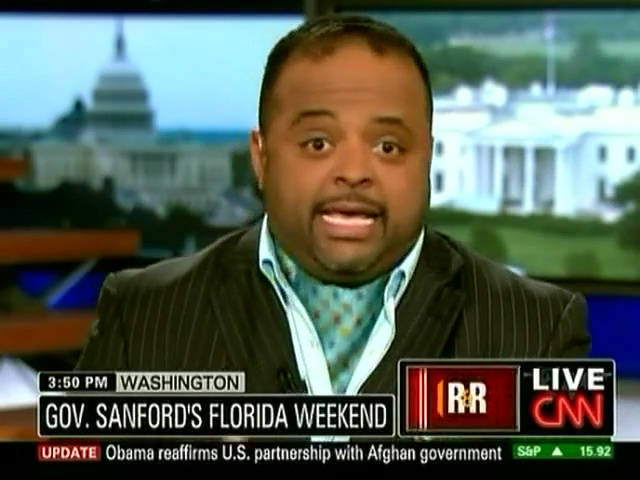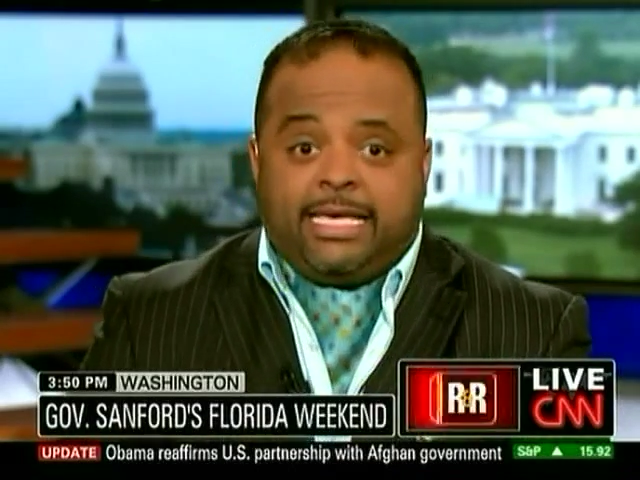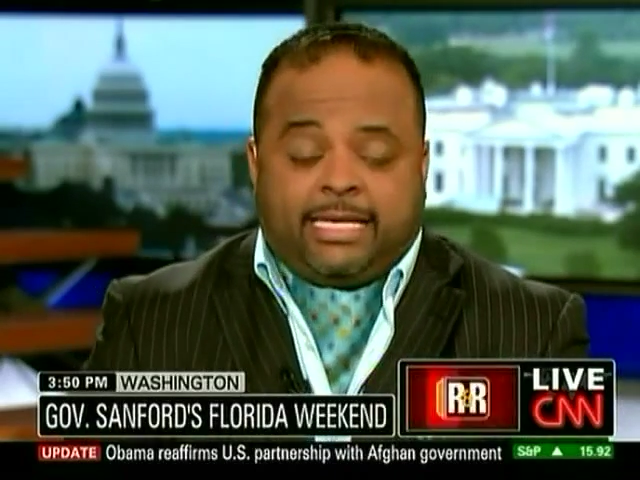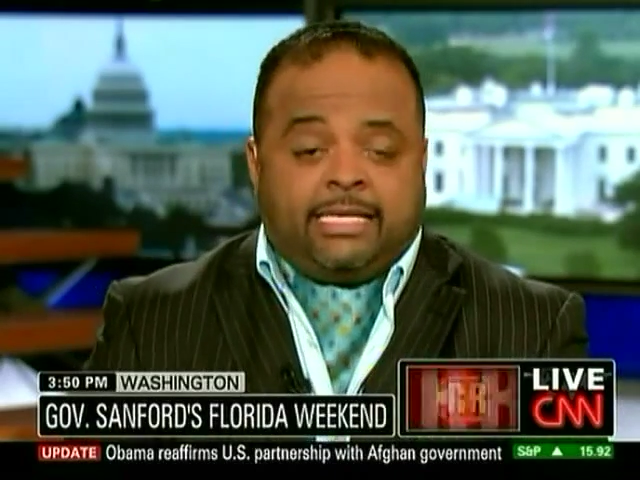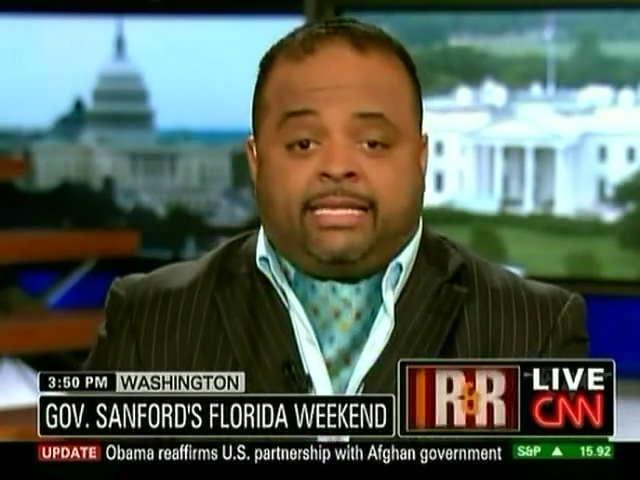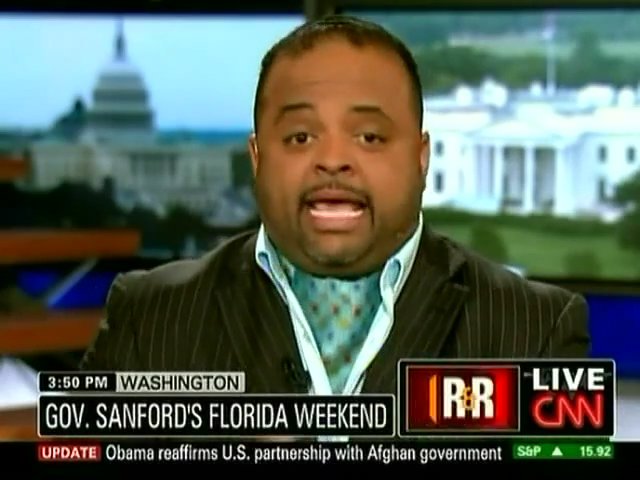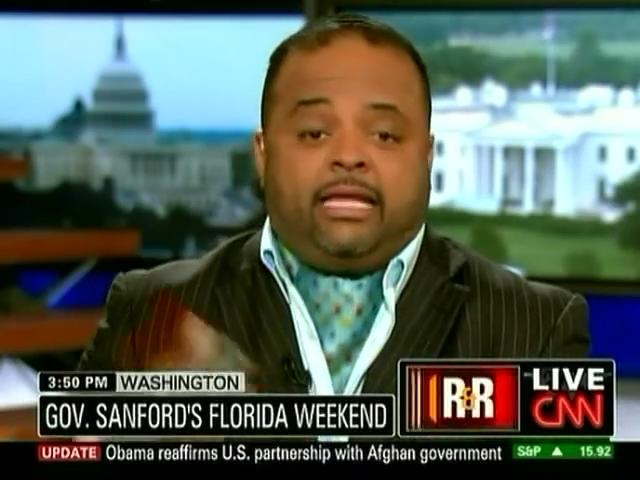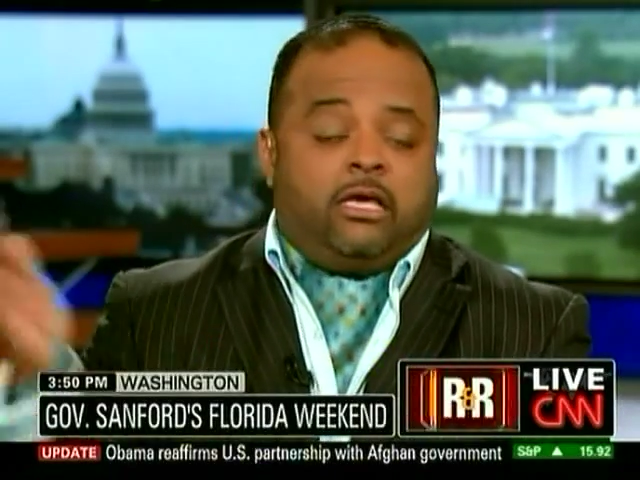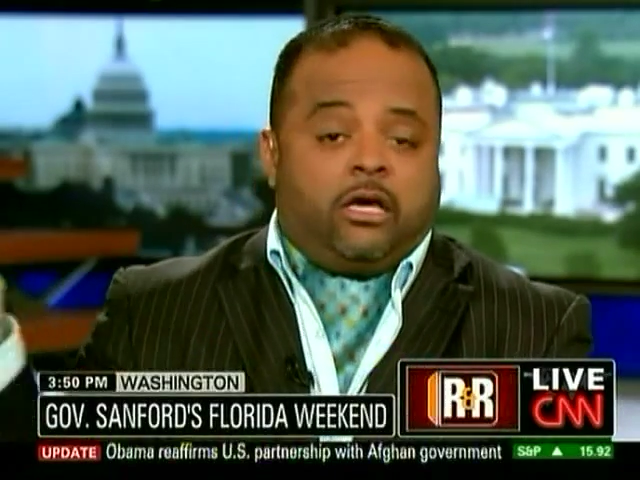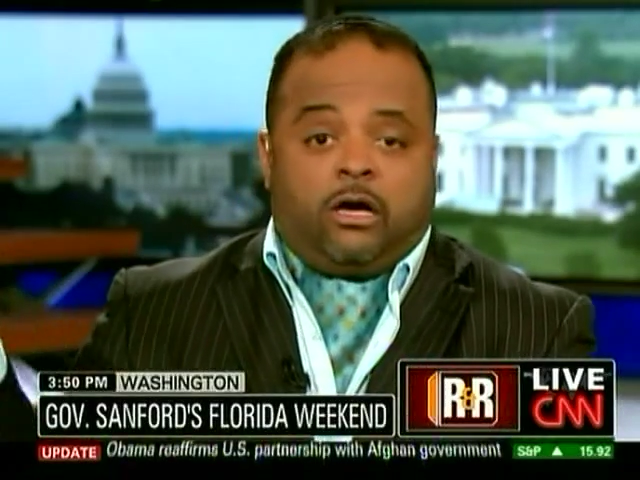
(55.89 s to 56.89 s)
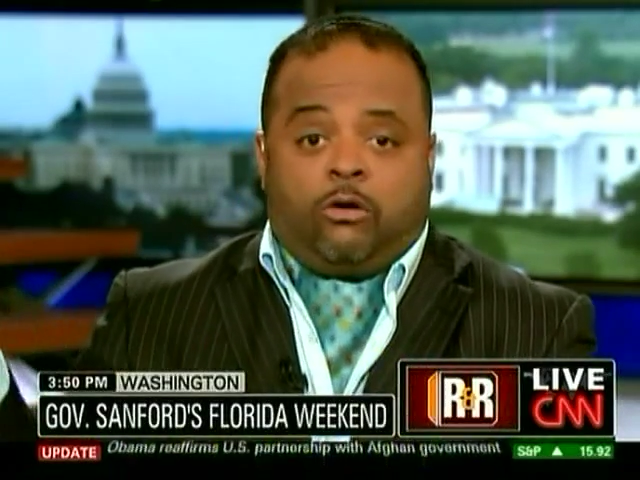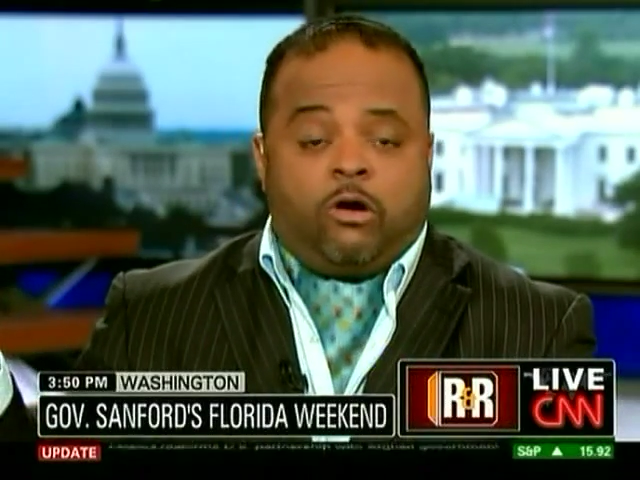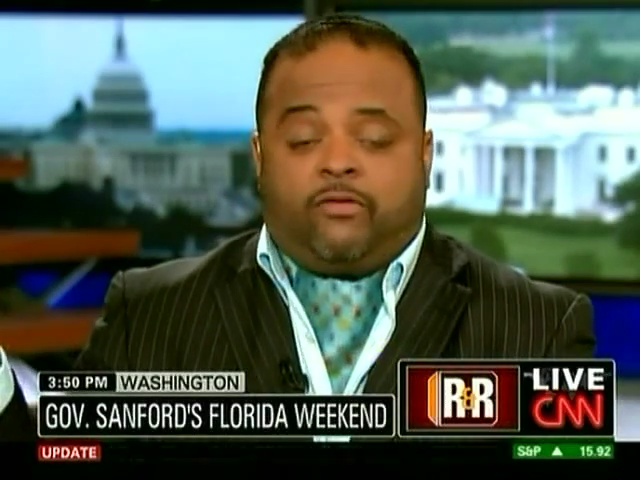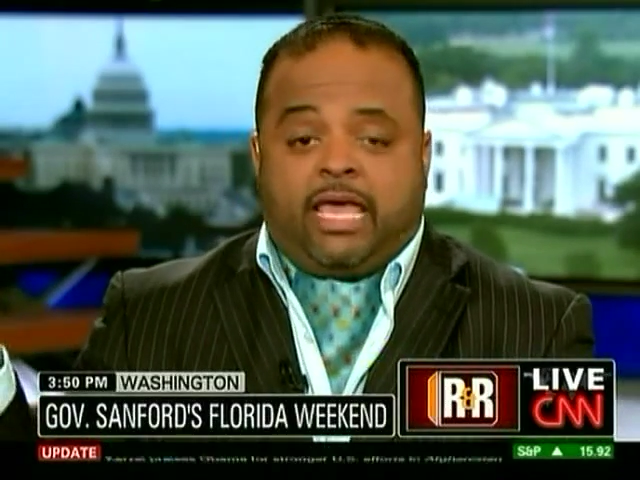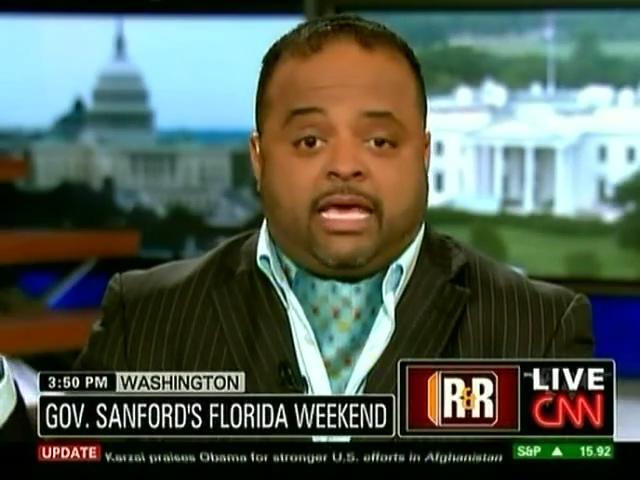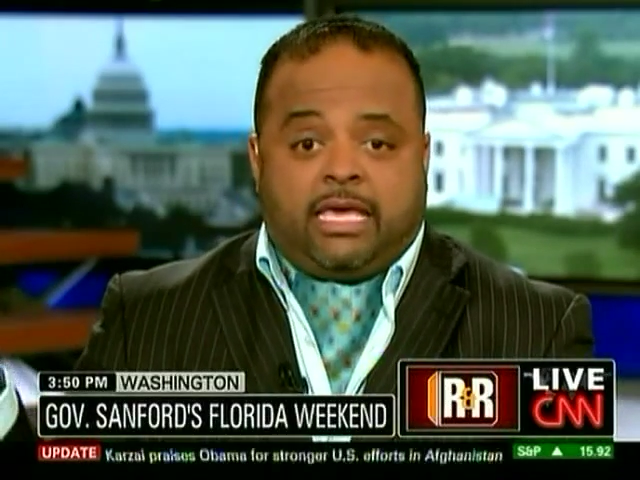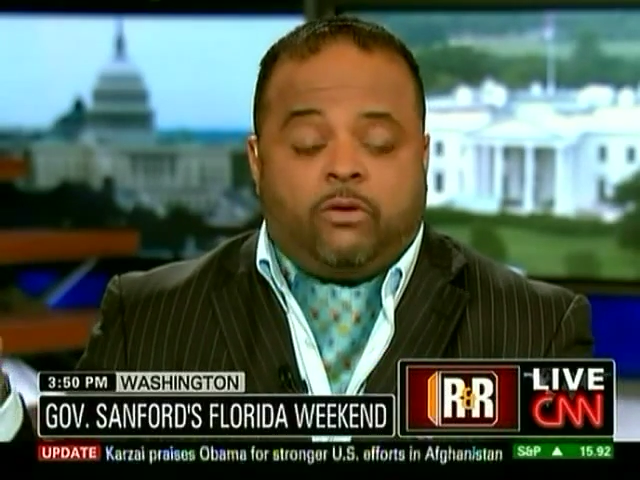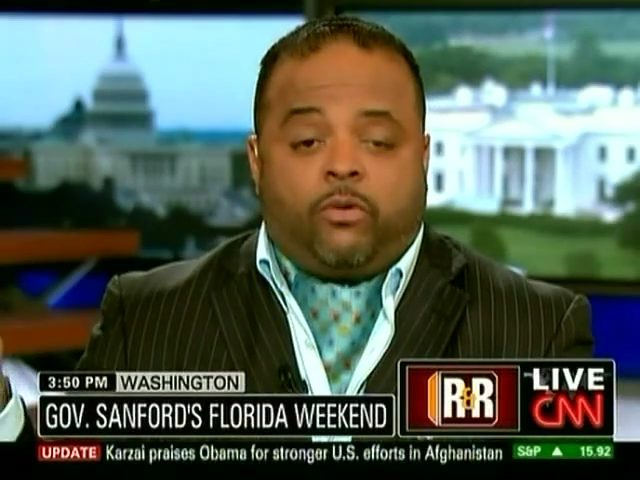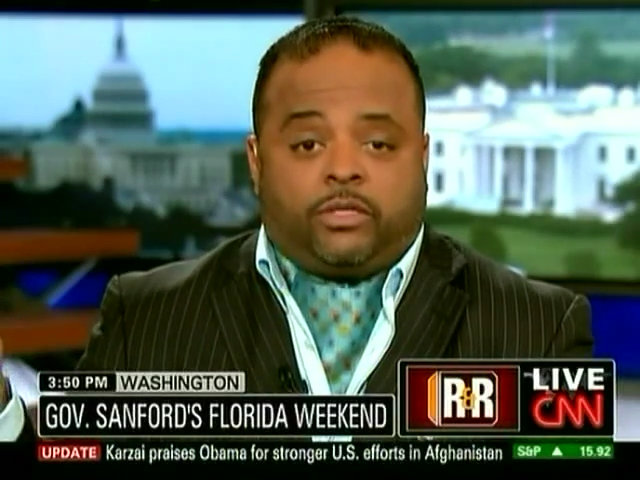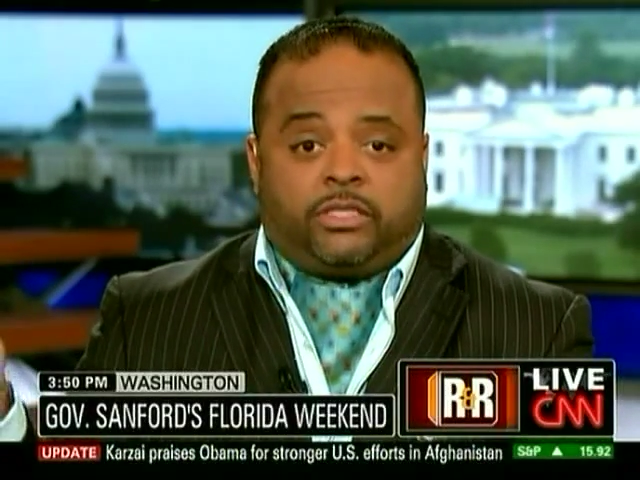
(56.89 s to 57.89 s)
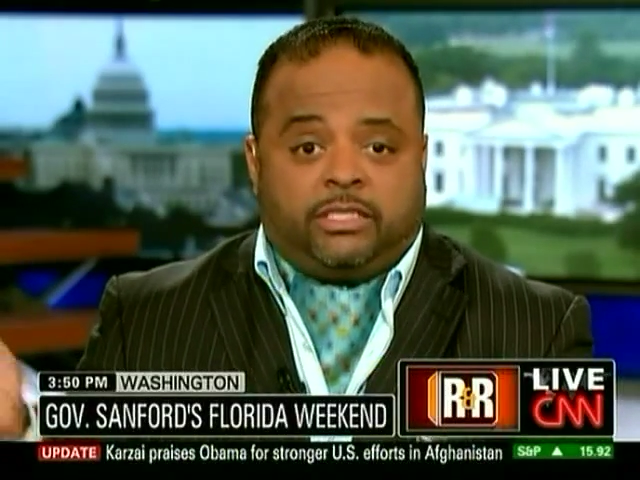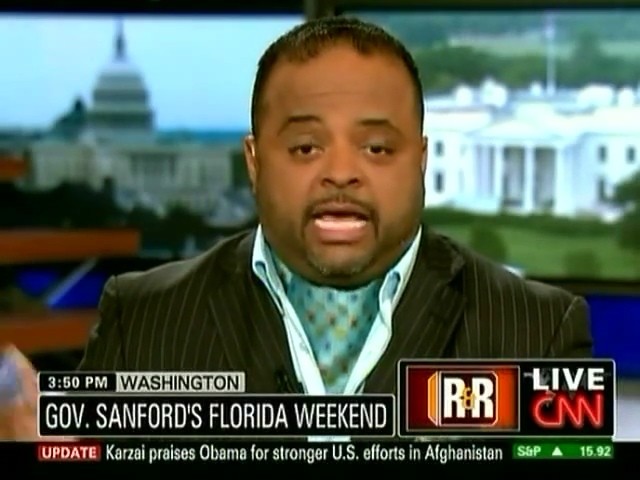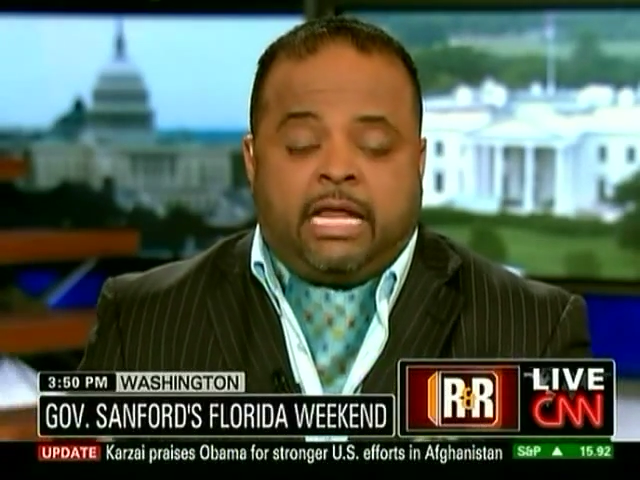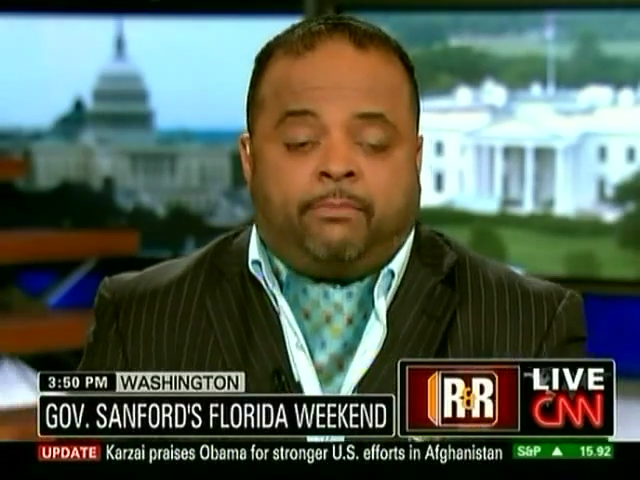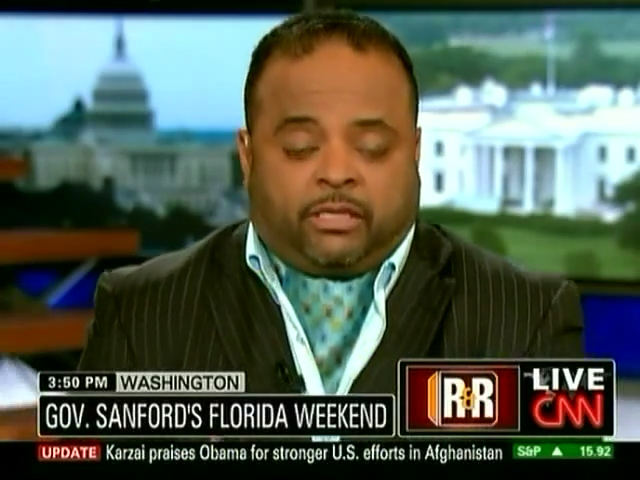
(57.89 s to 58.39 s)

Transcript: He can date uh, whoever the heck he wants to date.